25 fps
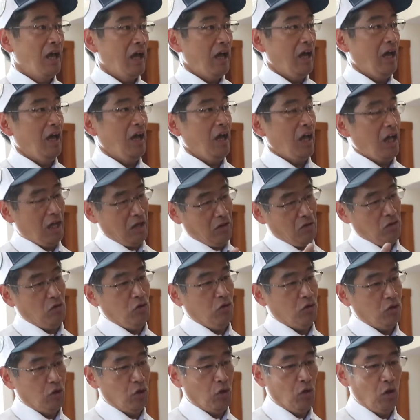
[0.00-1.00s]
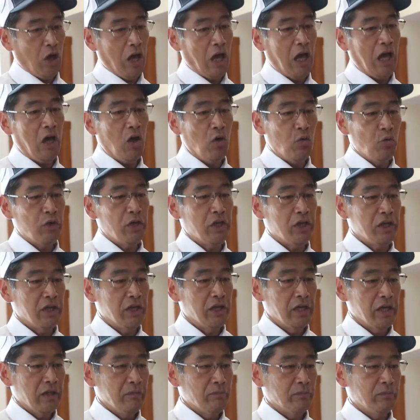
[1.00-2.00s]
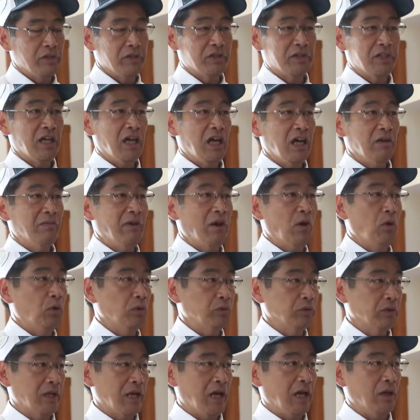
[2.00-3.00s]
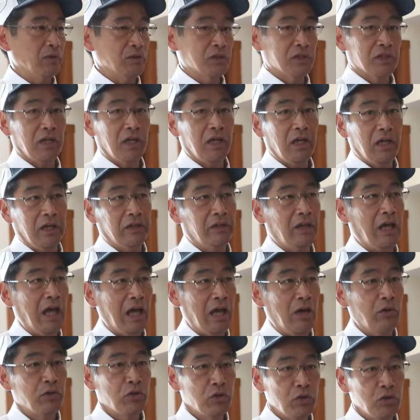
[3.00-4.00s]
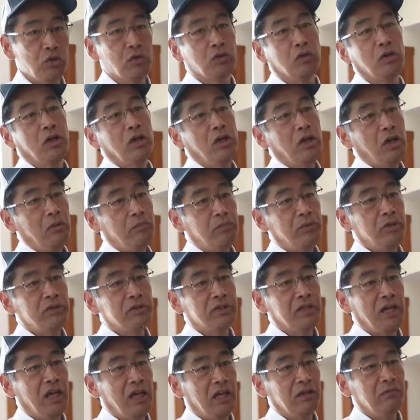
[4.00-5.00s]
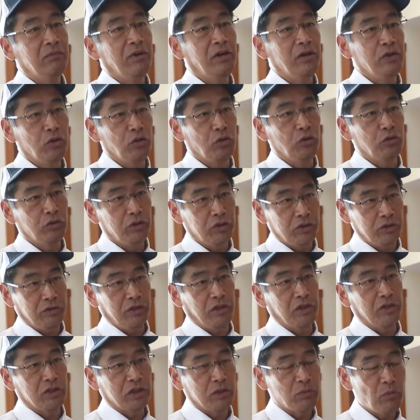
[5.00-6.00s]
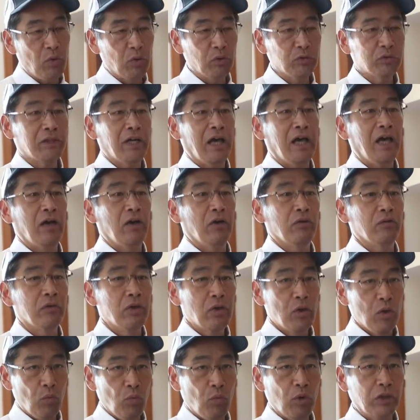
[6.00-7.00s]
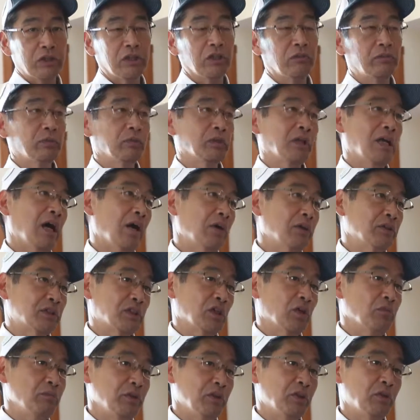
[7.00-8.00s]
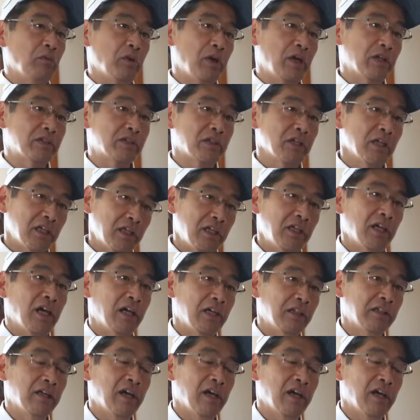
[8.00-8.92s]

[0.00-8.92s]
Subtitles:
how we preserve our old culture and how you preserve your this small town, wonderful culture of Midwest here in